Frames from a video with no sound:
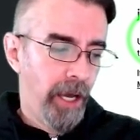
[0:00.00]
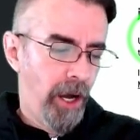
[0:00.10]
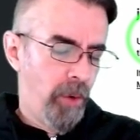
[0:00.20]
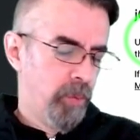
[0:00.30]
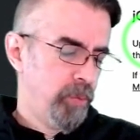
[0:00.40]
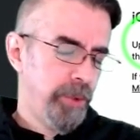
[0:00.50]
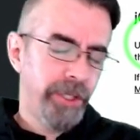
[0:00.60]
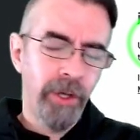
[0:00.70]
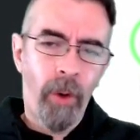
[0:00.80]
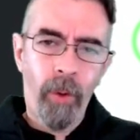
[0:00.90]
a
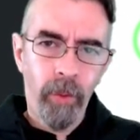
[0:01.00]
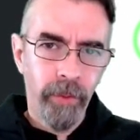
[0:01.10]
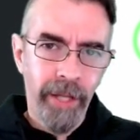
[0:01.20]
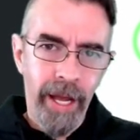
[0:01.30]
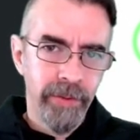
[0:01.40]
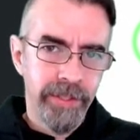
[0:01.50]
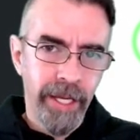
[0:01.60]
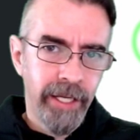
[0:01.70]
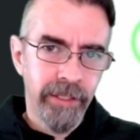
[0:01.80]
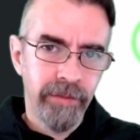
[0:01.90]
really old,
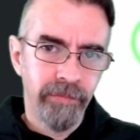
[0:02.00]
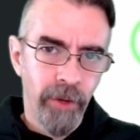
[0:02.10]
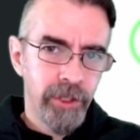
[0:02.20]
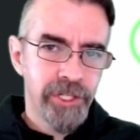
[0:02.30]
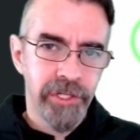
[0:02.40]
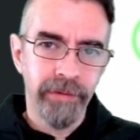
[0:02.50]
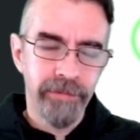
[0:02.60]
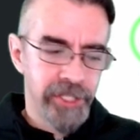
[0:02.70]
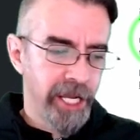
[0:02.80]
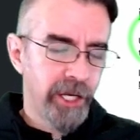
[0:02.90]
outdated version of
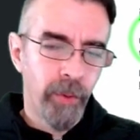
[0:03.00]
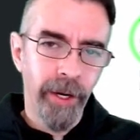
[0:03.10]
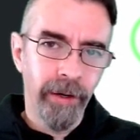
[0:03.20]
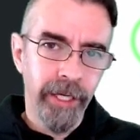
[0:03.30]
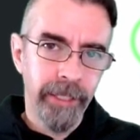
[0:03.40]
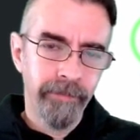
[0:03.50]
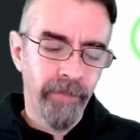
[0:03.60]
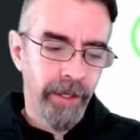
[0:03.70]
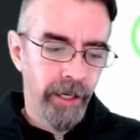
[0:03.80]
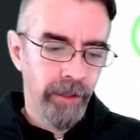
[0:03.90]

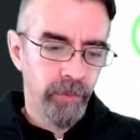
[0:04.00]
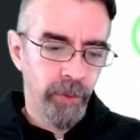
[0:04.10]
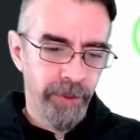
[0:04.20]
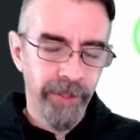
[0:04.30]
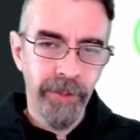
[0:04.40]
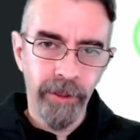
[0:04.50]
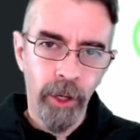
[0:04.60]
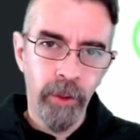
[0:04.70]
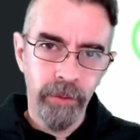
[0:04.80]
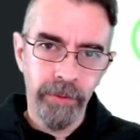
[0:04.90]
jQuery within their
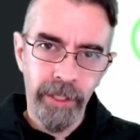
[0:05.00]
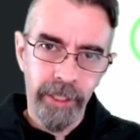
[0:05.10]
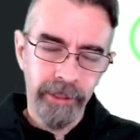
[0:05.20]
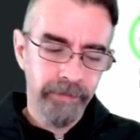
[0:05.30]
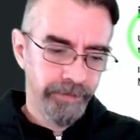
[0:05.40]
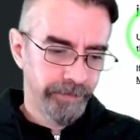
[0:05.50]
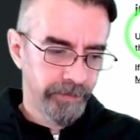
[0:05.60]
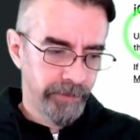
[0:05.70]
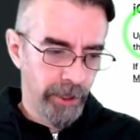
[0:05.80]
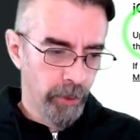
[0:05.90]

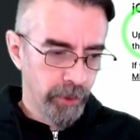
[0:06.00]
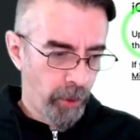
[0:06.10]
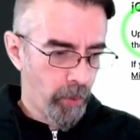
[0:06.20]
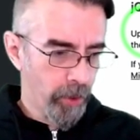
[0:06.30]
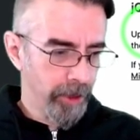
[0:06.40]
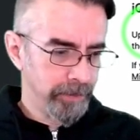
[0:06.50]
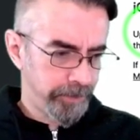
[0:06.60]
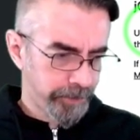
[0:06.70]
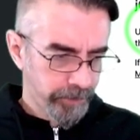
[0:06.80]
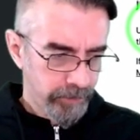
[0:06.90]
own core.
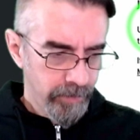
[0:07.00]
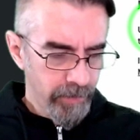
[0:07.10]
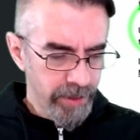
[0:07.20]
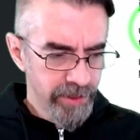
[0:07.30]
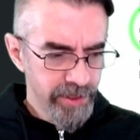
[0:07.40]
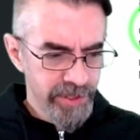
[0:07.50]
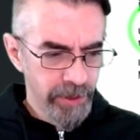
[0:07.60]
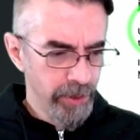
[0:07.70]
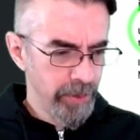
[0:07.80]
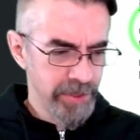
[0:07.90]

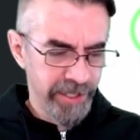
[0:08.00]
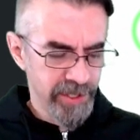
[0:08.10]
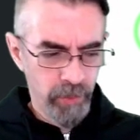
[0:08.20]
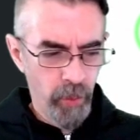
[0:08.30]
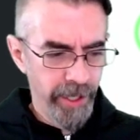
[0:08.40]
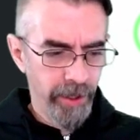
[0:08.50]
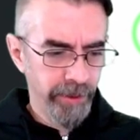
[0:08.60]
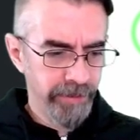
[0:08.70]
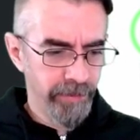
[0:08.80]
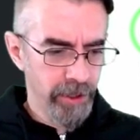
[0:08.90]
So it was like some way
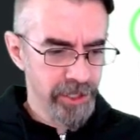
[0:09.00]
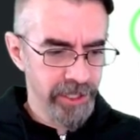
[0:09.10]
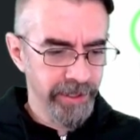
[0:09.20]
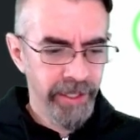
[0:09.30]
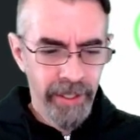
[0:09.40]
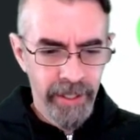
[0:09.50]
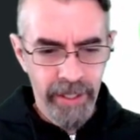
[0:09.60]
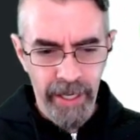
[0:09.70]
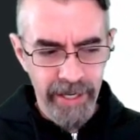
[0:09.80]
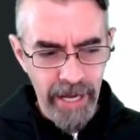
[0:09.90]
early version,
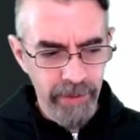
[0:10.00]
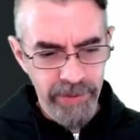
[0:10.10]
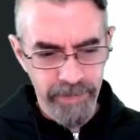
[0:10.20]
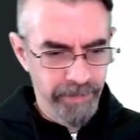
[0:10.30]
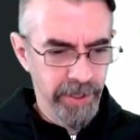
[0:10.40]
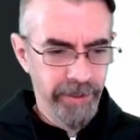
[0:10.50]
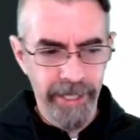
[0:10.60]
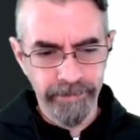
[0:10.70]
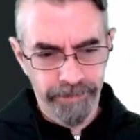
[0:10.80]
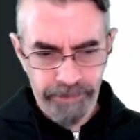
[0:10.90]
and now it's been
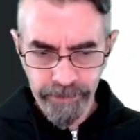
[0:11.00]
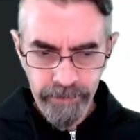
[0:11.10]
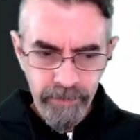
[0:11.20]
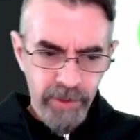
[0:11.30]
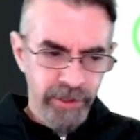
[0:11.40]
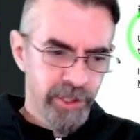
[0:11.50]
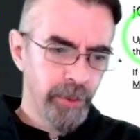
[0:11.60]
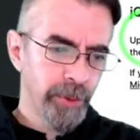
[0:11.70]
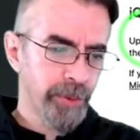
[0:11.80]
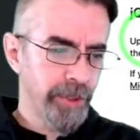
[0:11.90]
like 2
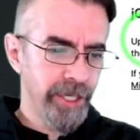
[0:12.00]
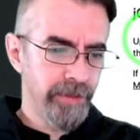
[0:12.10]
or 3